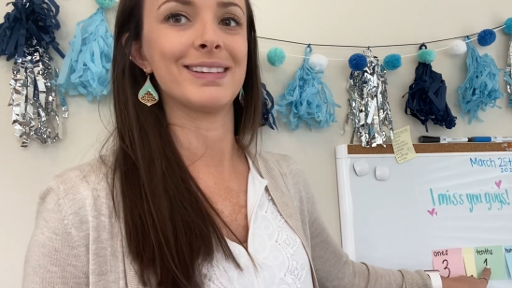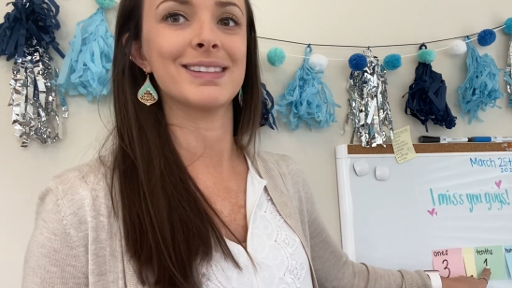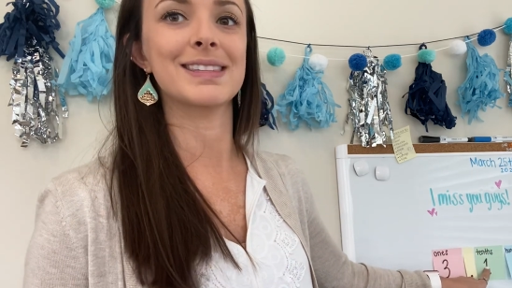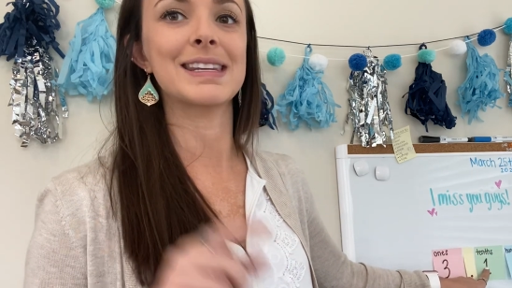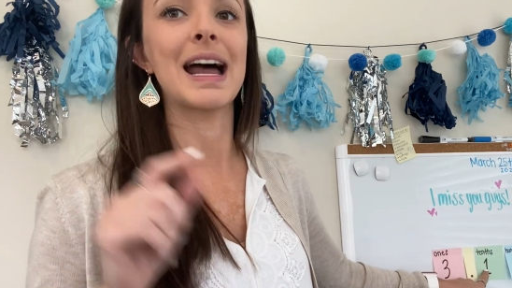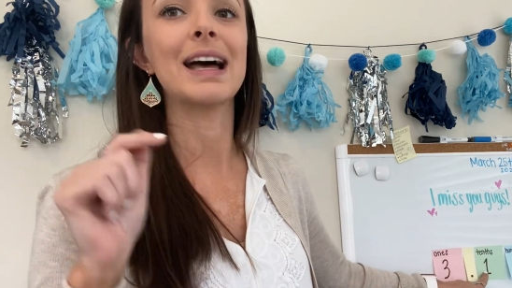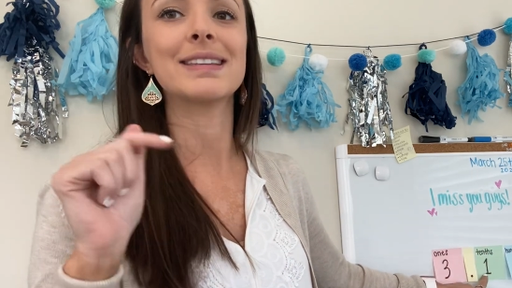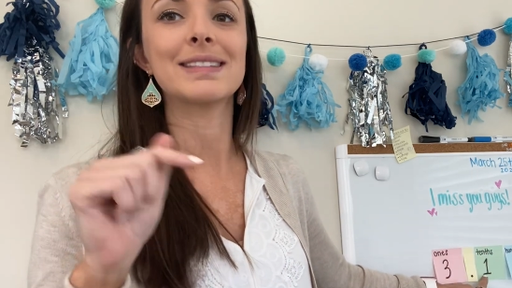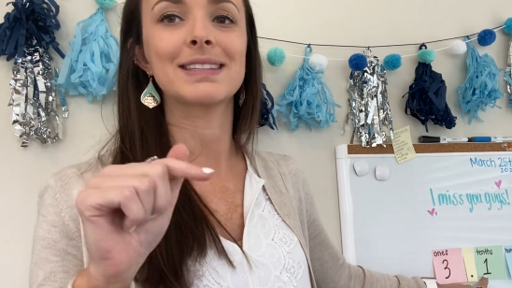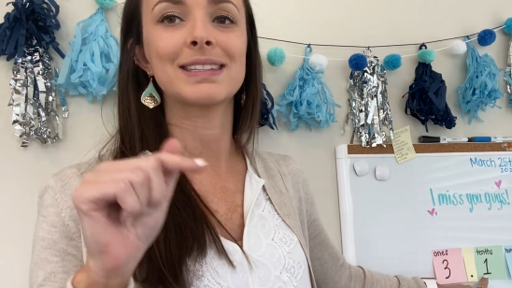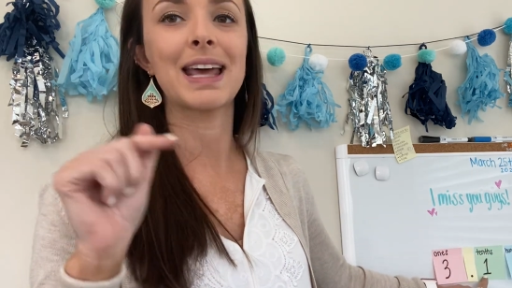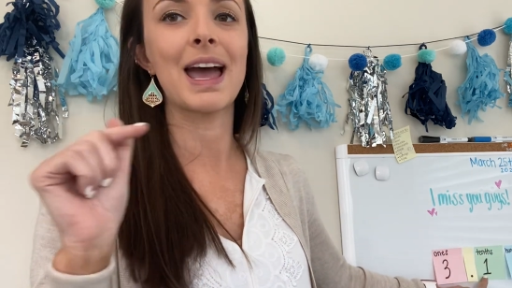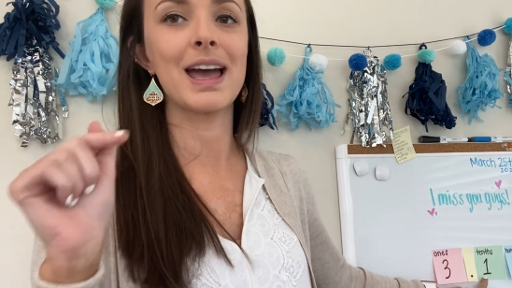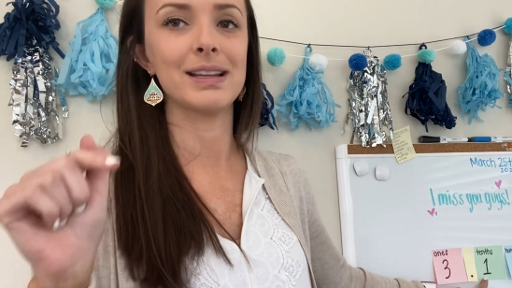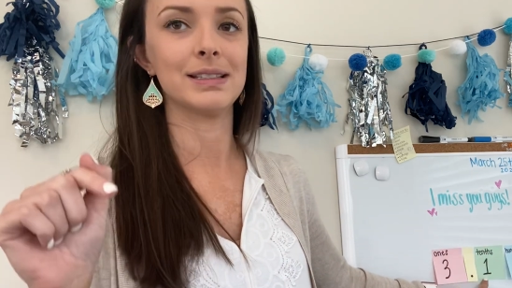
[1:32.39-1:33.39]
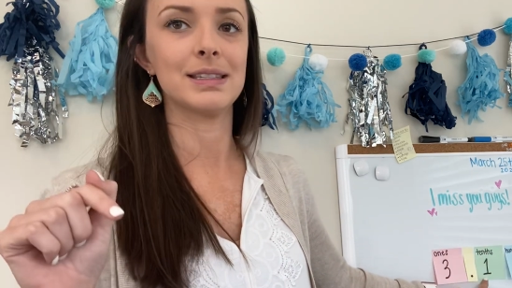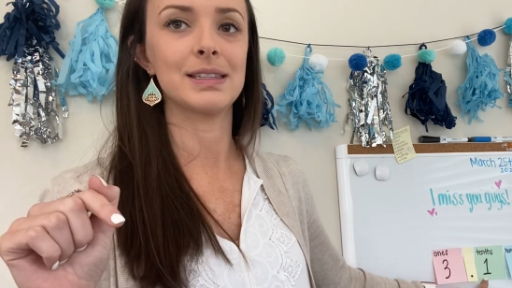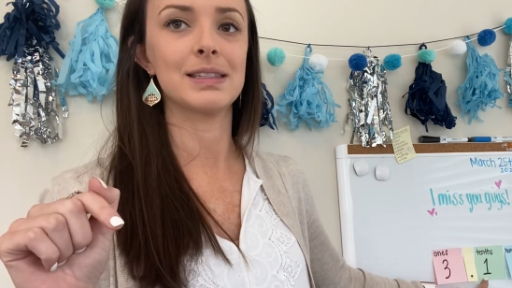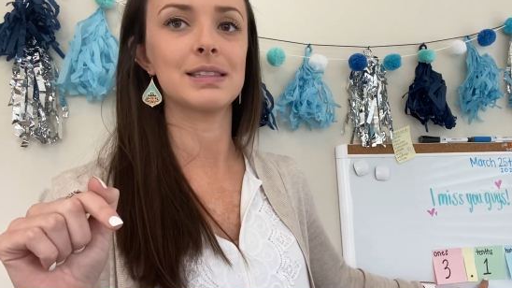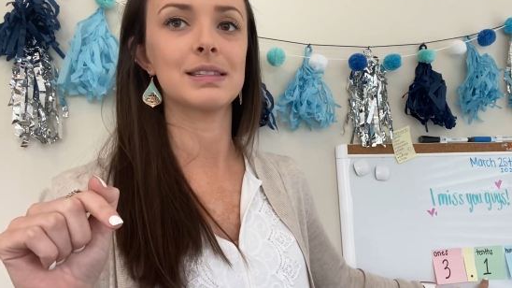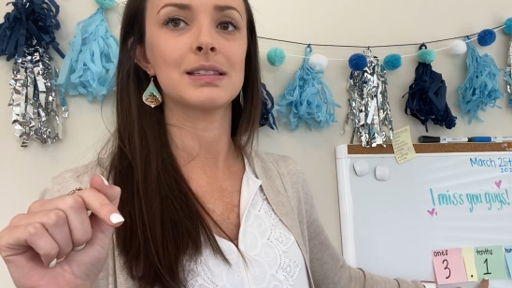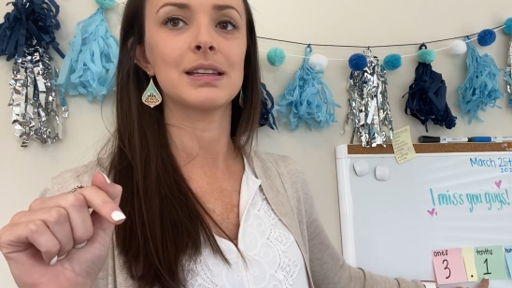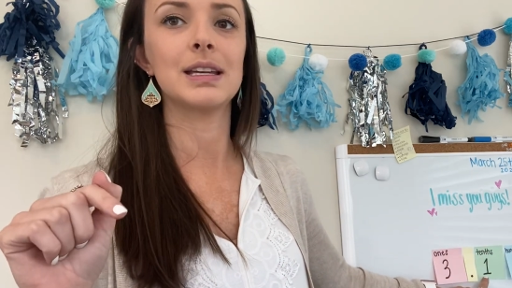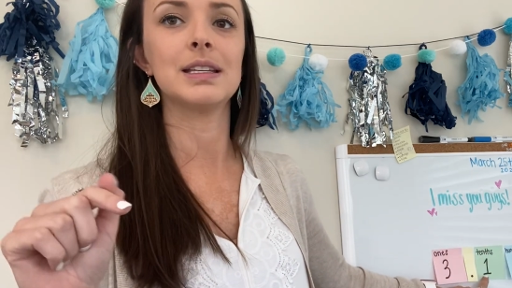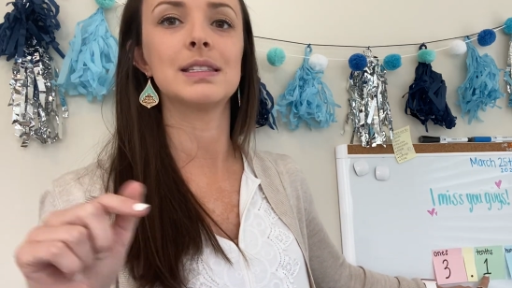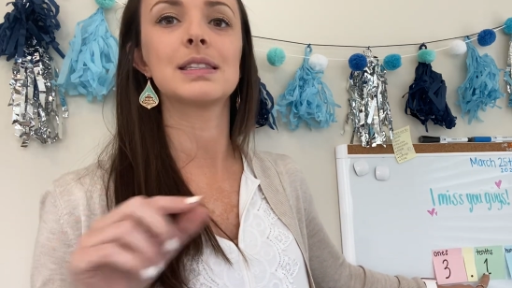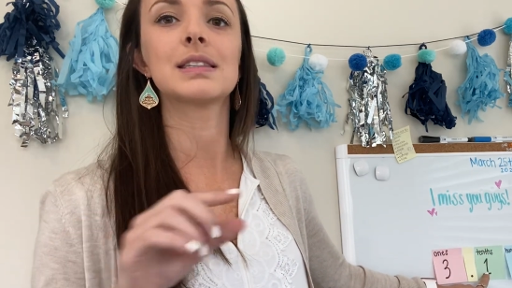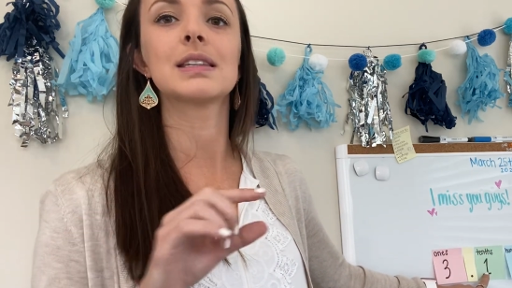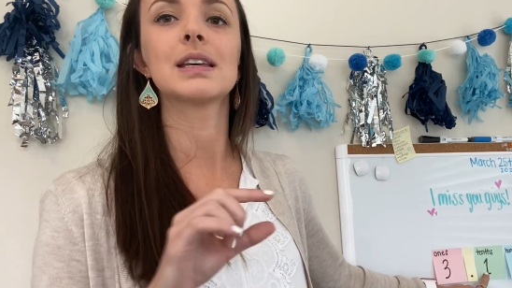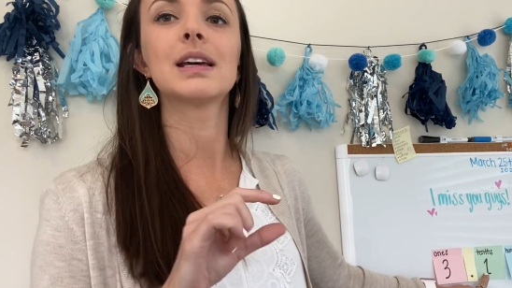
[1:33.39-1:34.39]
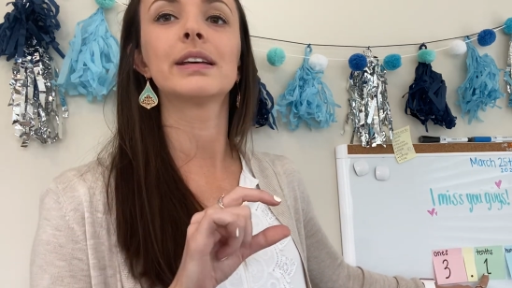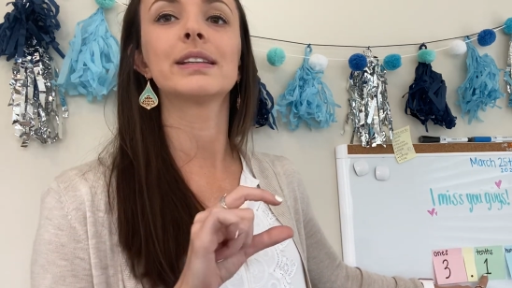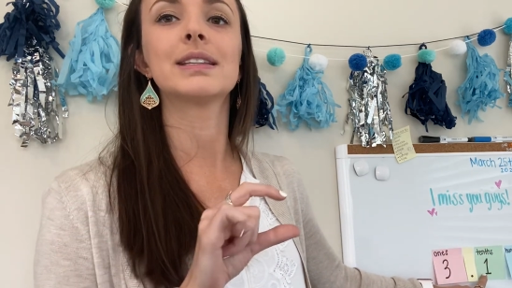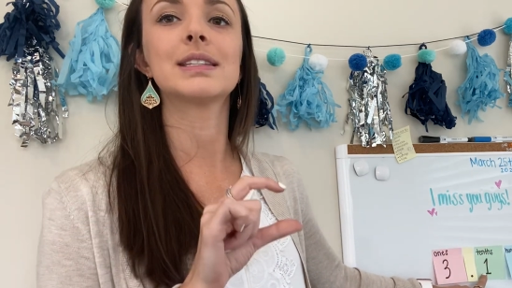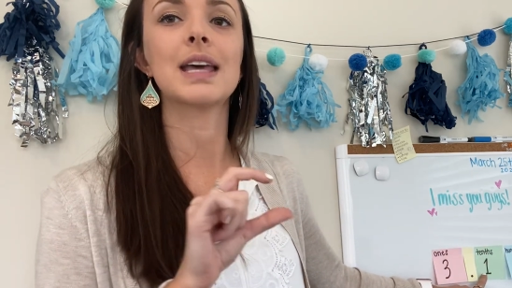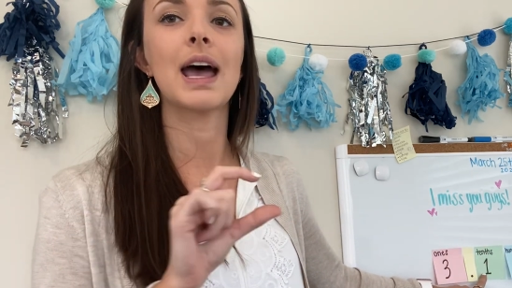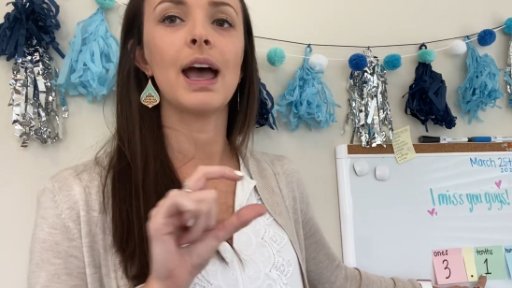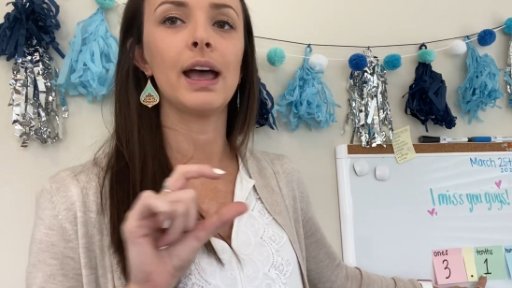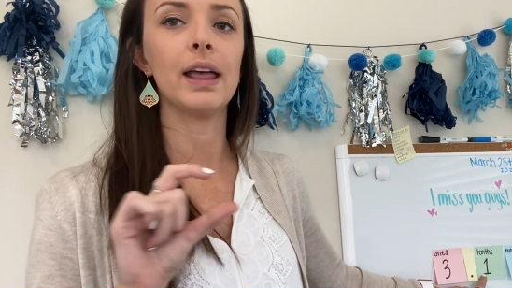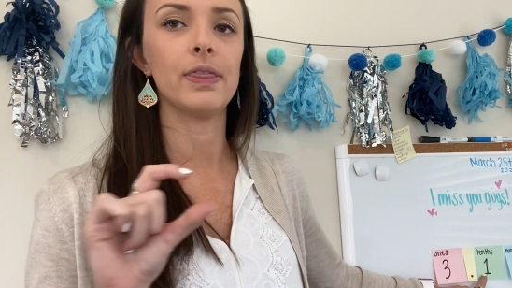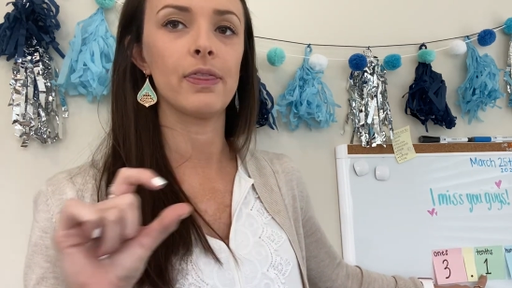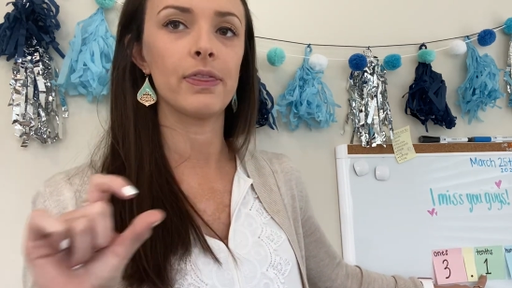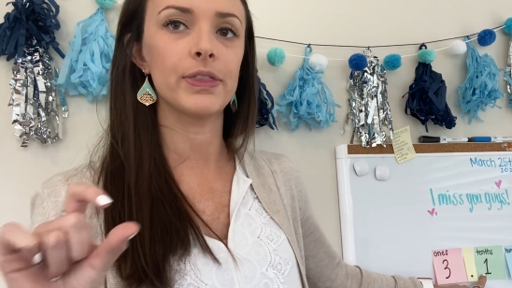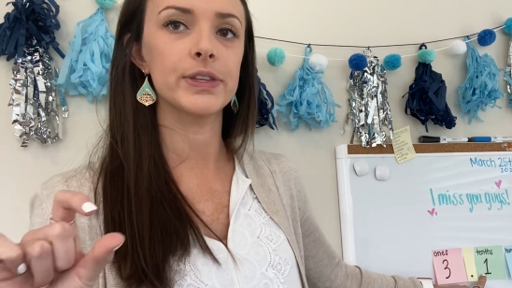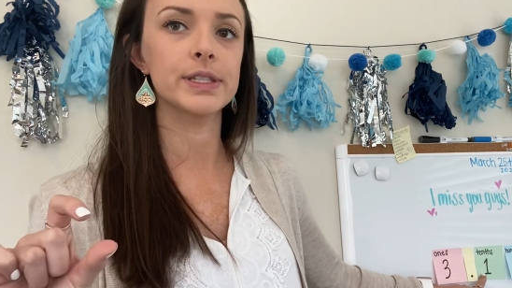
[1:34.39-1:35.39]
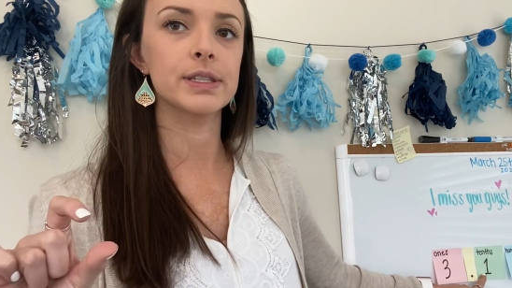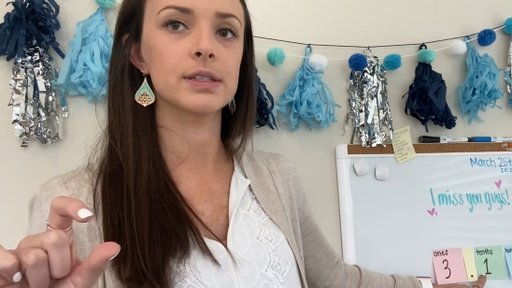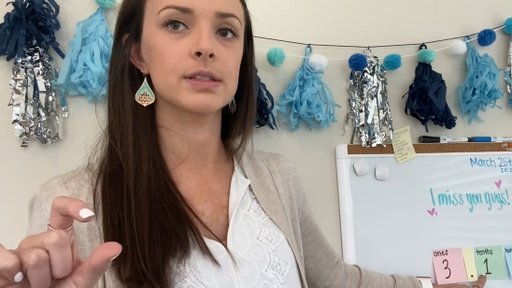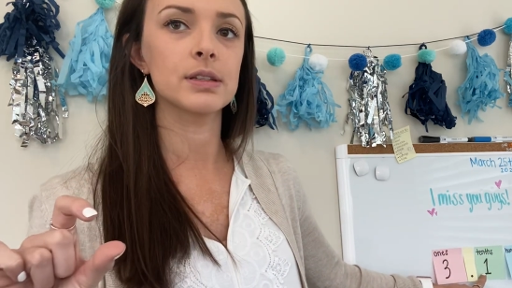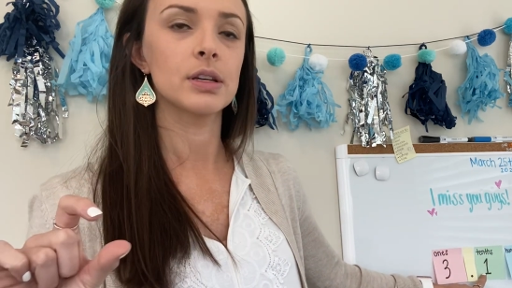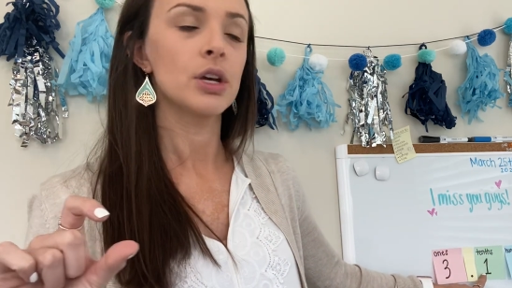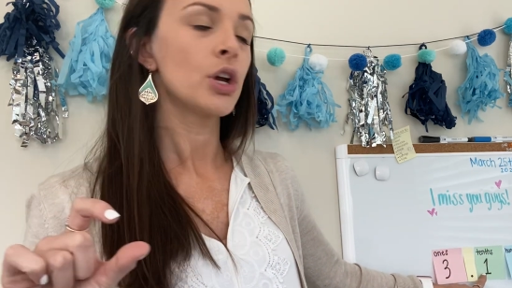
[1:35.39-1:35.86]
It's not tens, it's tenths.